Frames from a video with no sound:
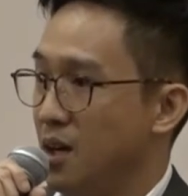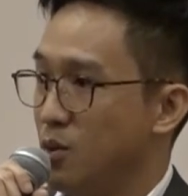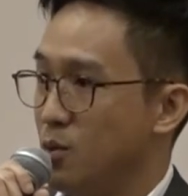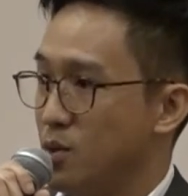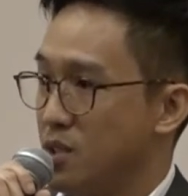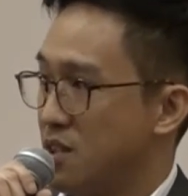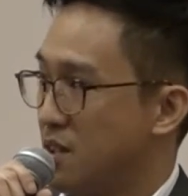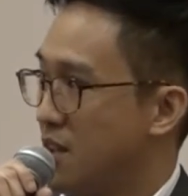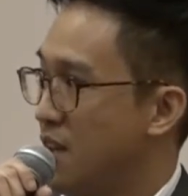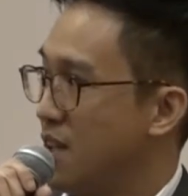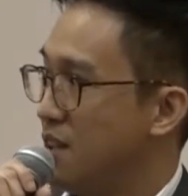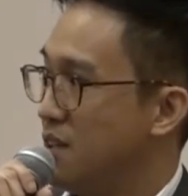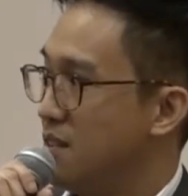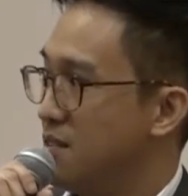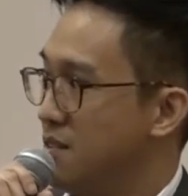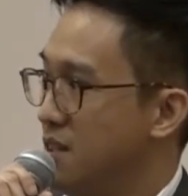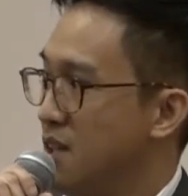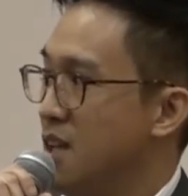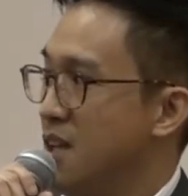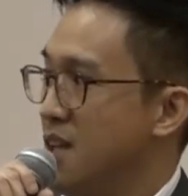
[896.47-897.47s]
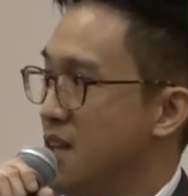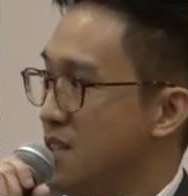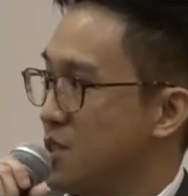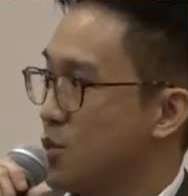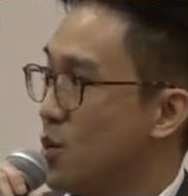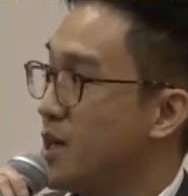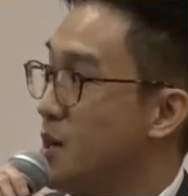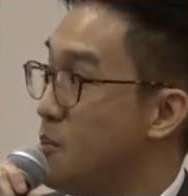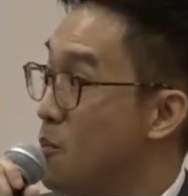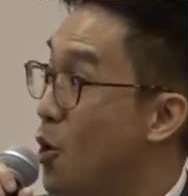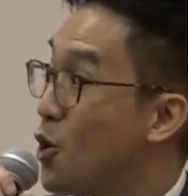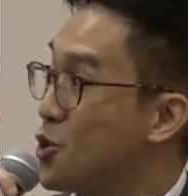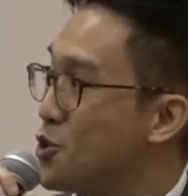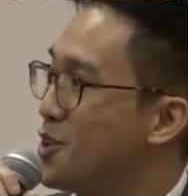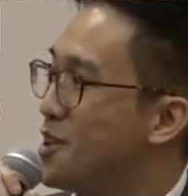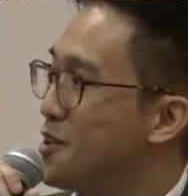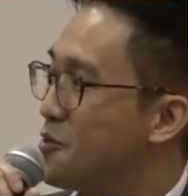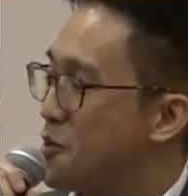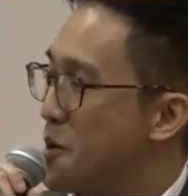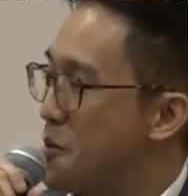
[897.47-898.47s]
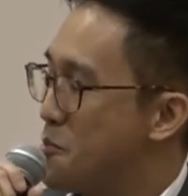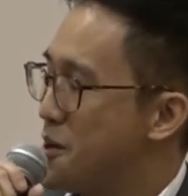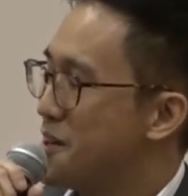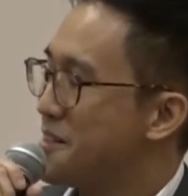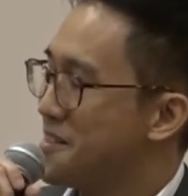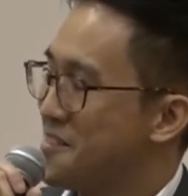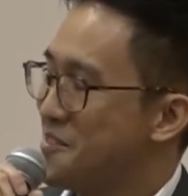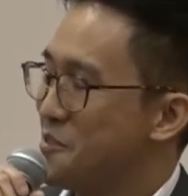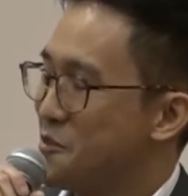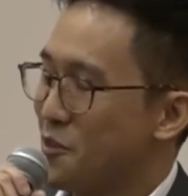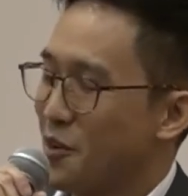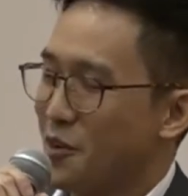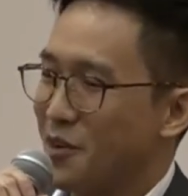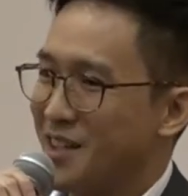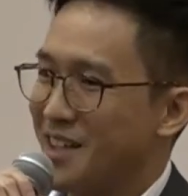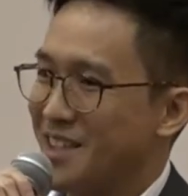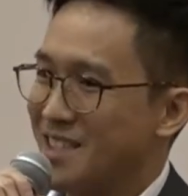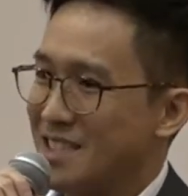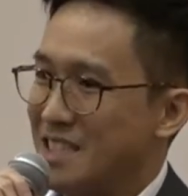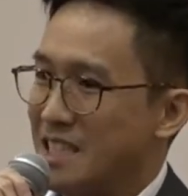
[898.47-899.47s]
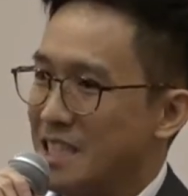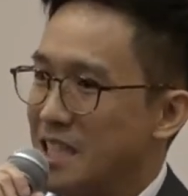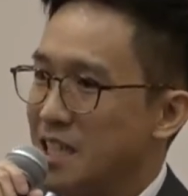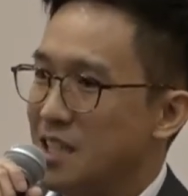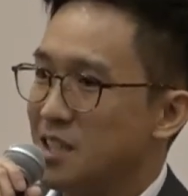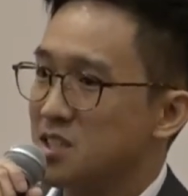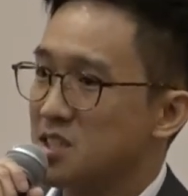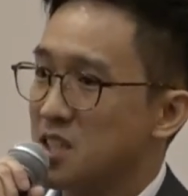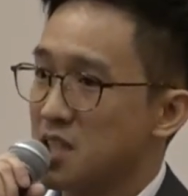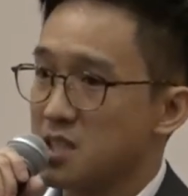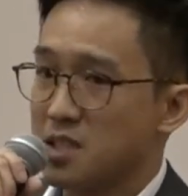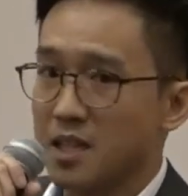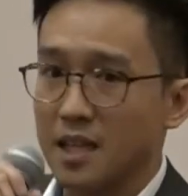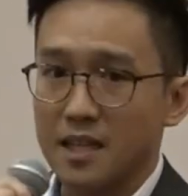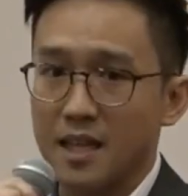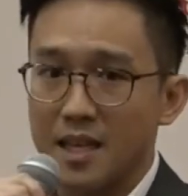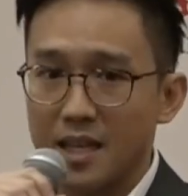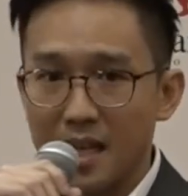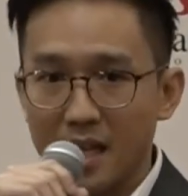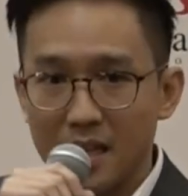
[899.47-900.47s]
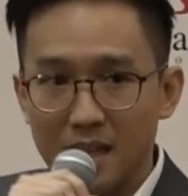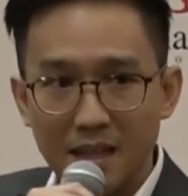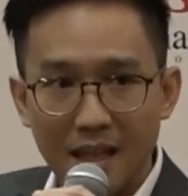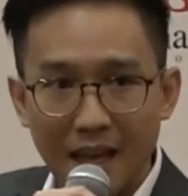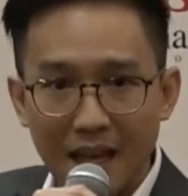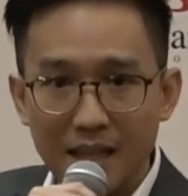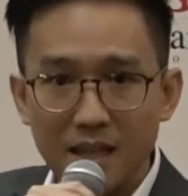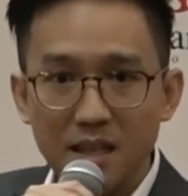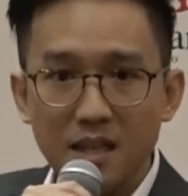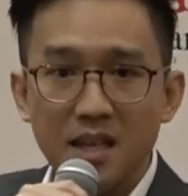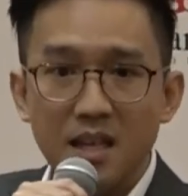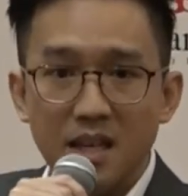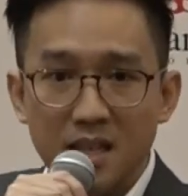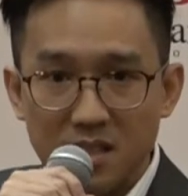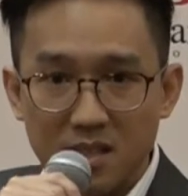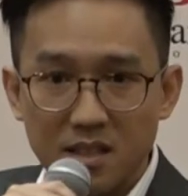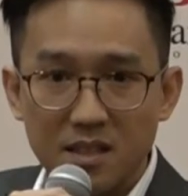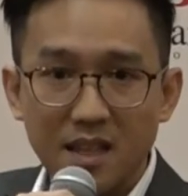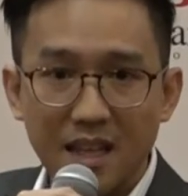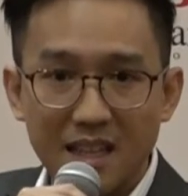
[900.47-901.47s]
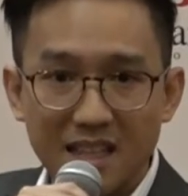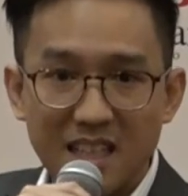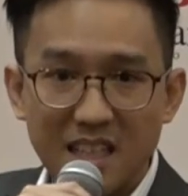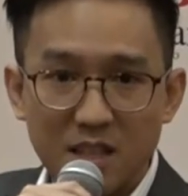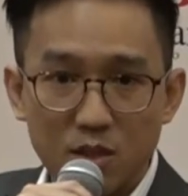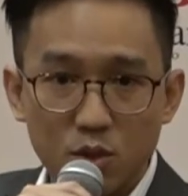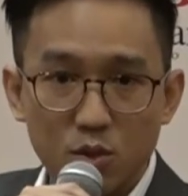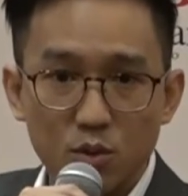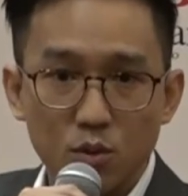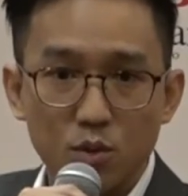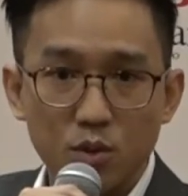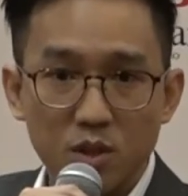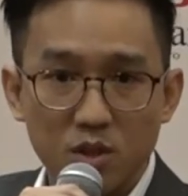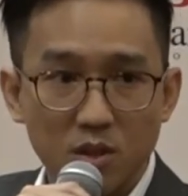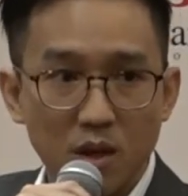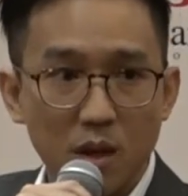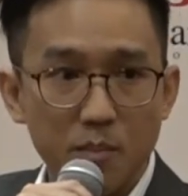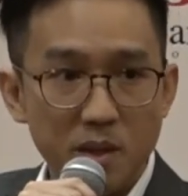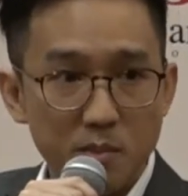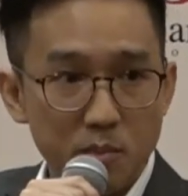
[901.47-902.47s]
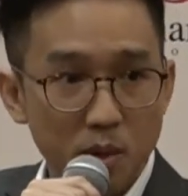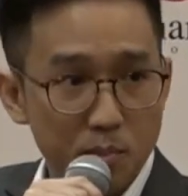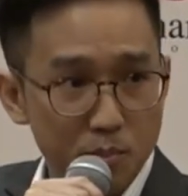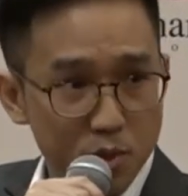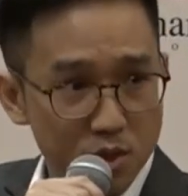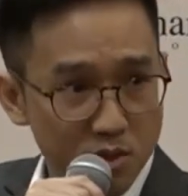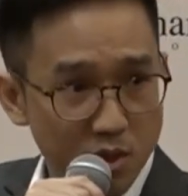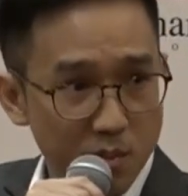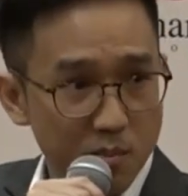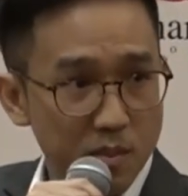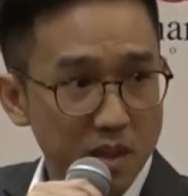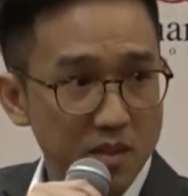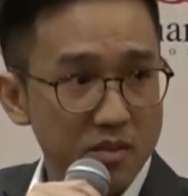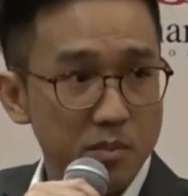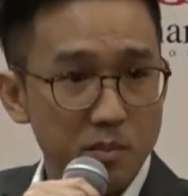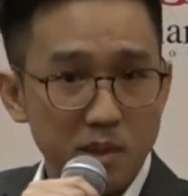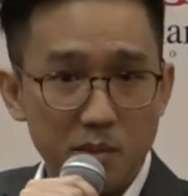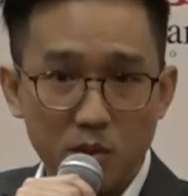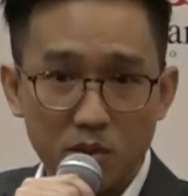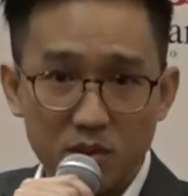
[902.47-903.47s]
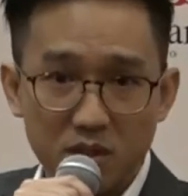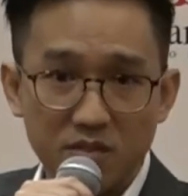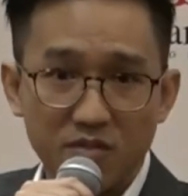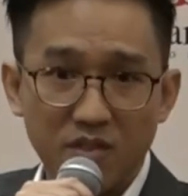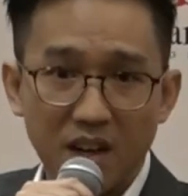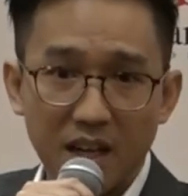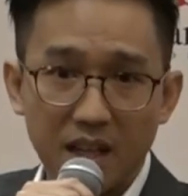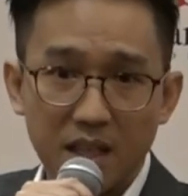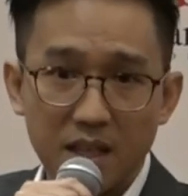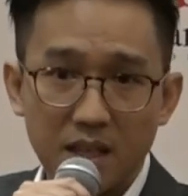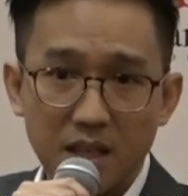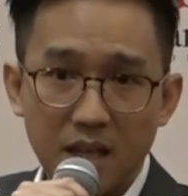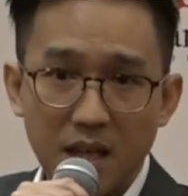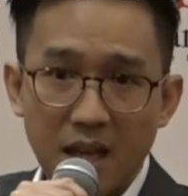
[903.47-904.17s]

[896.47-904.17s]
which again is quite a modular framework, very nicely done, such that they can then turn that into a bit more prescriptive, a bit more defined.